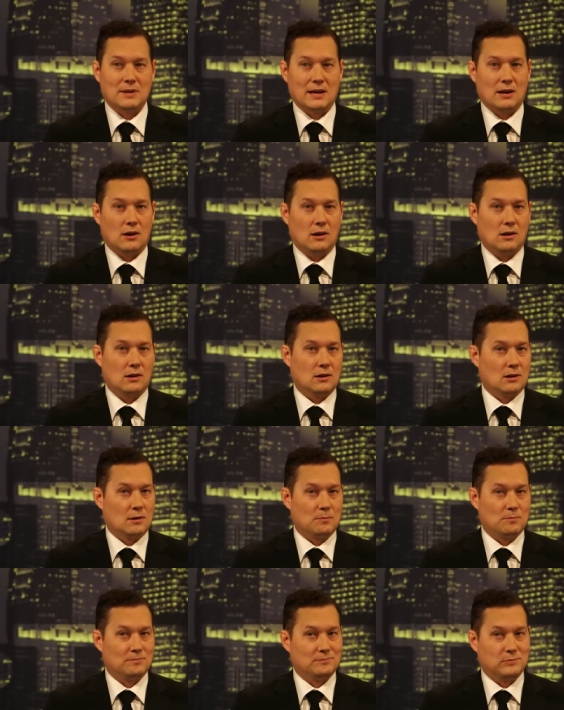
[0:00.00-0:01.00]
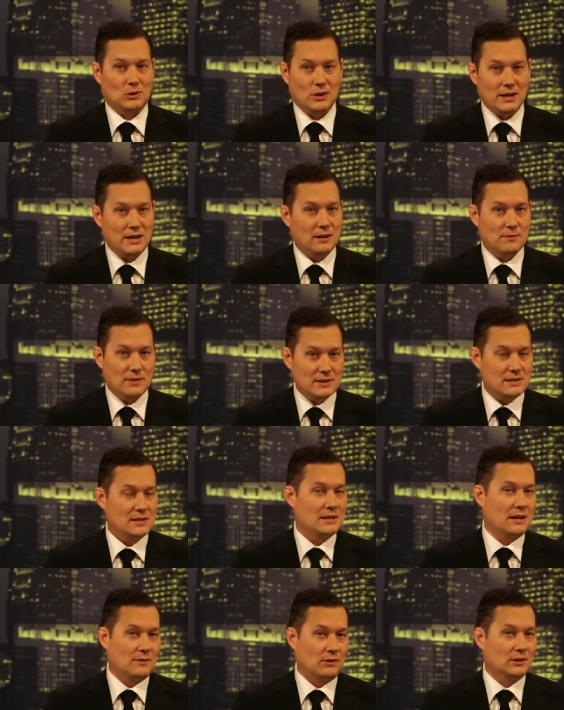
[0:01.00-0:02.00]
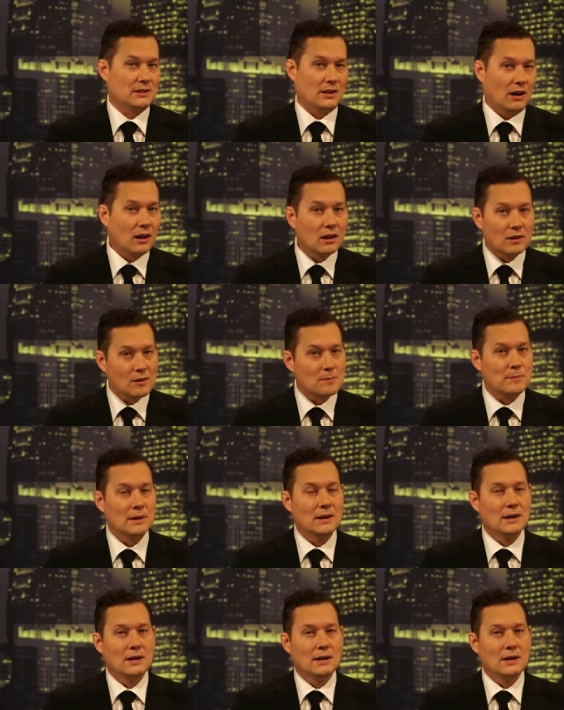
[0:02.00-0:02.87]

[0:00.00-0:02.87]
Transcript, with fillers: They all are pretty convincing. I've looked at all of them.